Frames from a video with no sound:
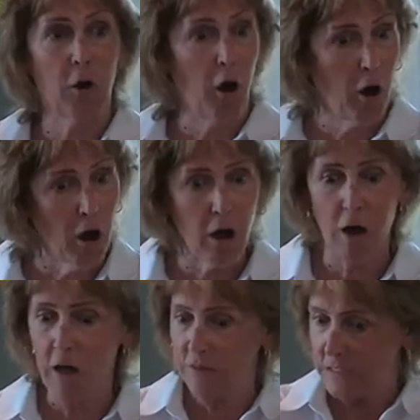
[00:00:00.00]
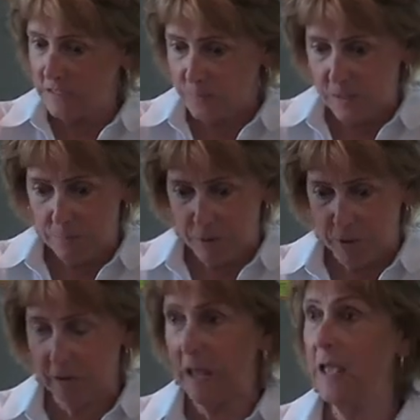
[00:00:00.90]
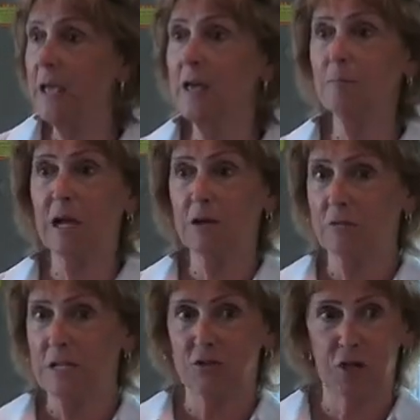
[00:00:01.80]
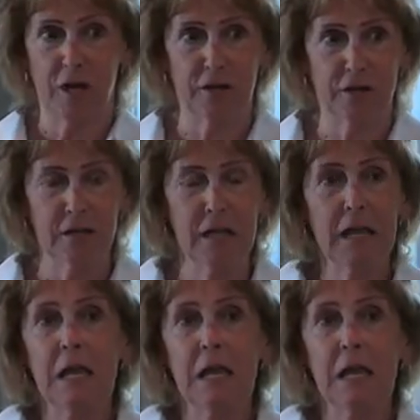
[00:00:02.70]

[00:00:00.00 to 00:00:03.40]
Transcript: all these people and my granddaughter,